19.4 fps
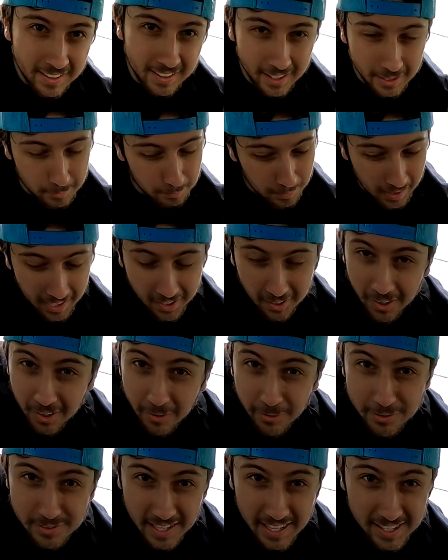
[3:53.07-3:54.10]
And the black
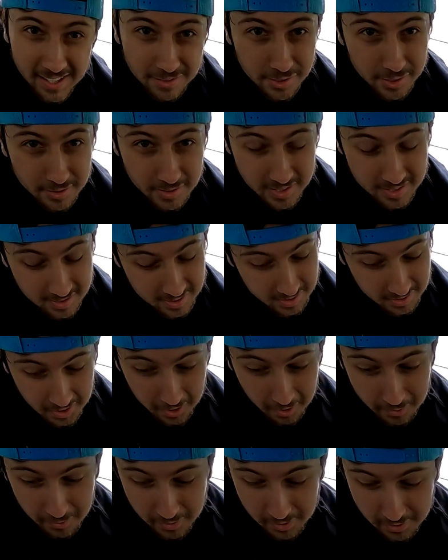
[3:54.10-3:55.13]
hole is dangerous because, you
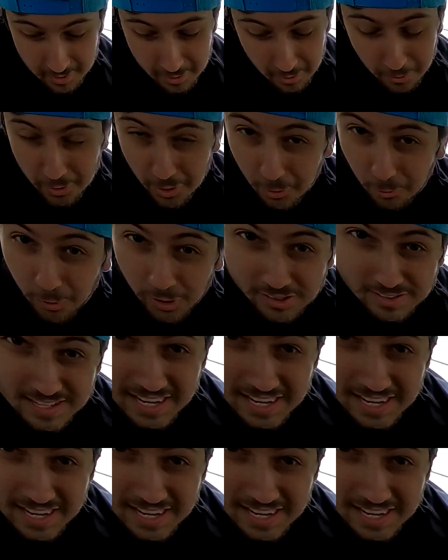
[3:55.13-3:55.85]
know, you don't know what's